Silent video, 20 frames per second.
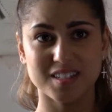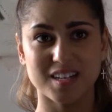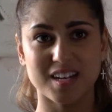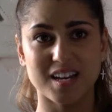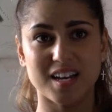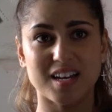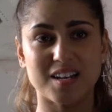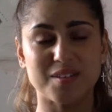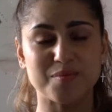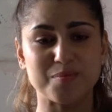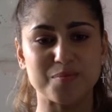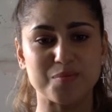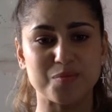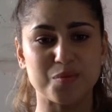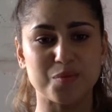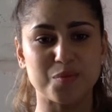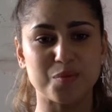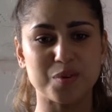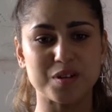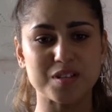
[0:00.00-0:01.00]
And
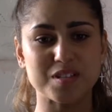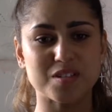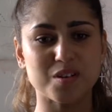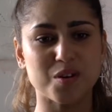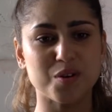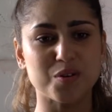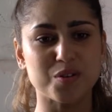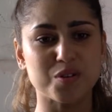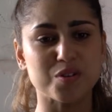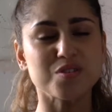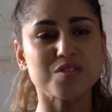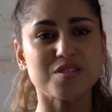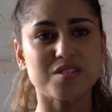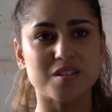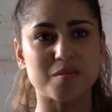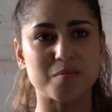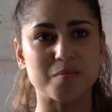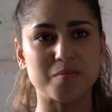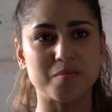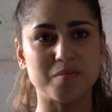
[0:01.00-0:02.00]
we're so used
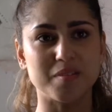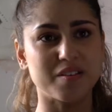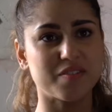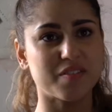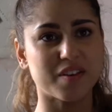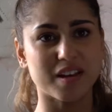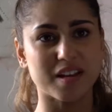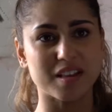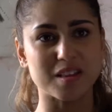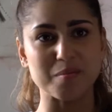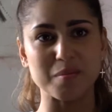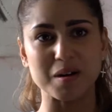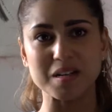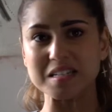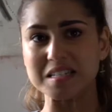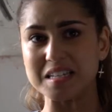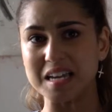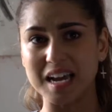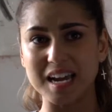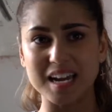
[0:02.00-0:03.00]
to living in the
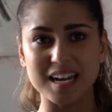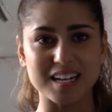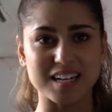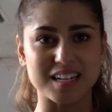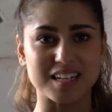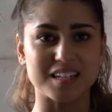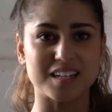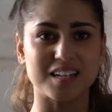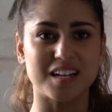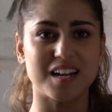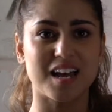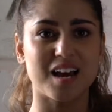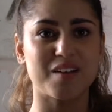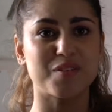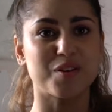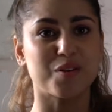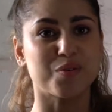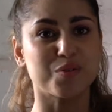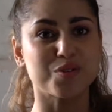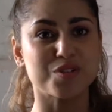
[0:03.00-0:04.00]
mundane and
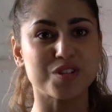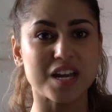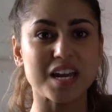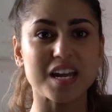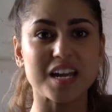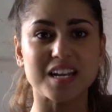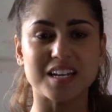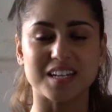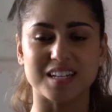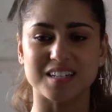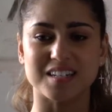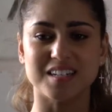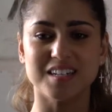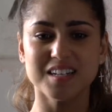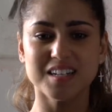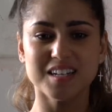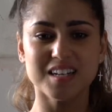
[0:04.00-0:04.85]
having a routine